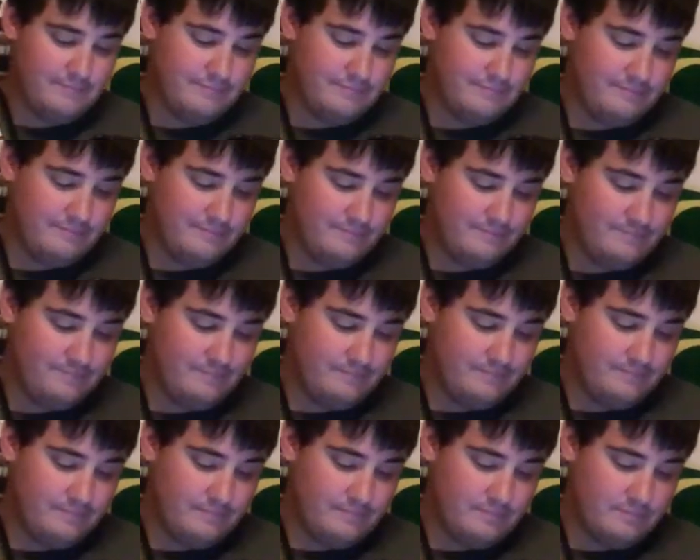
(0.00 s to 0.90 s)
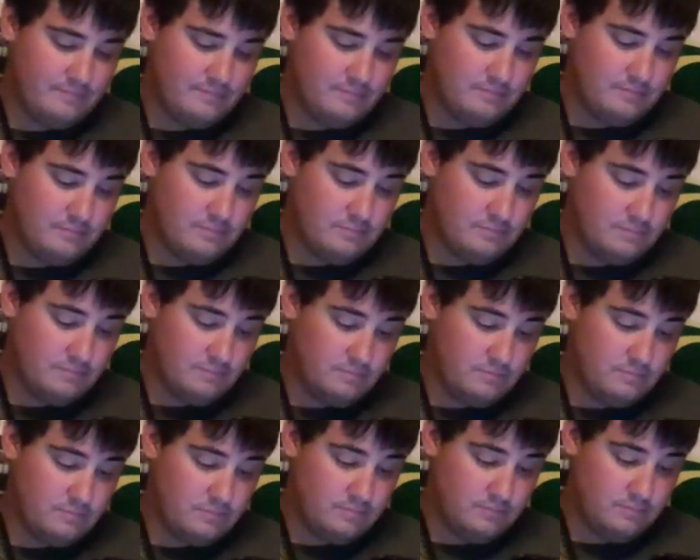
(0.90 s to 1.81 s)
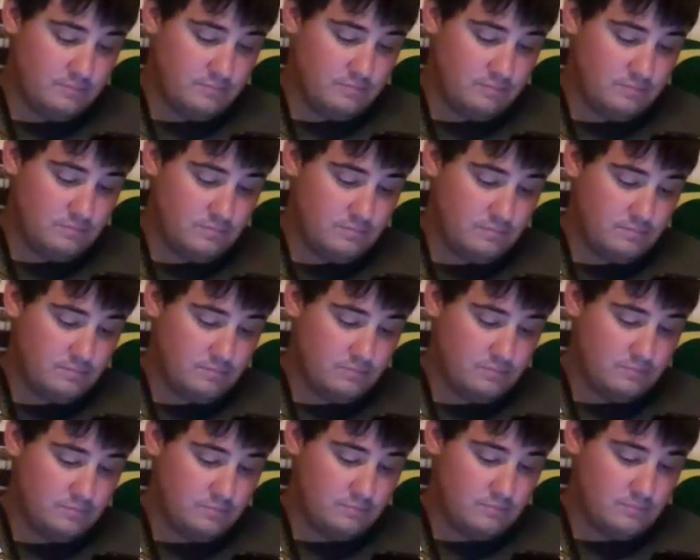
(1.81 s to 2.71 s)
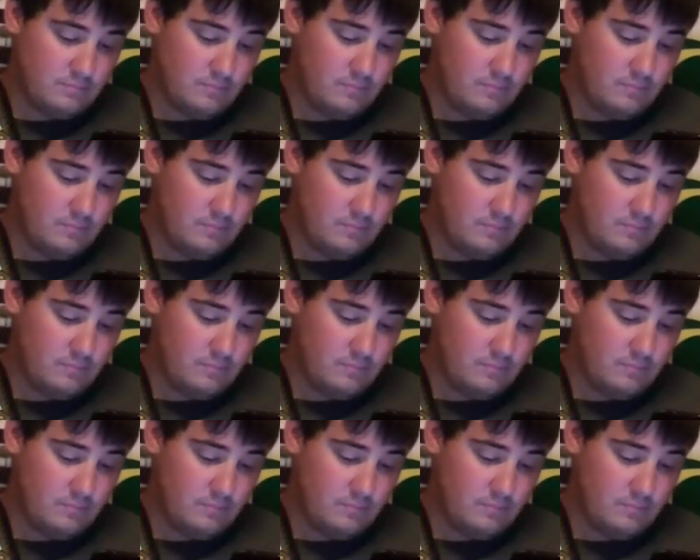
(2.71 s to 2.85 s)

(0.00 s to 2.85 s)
[no speech]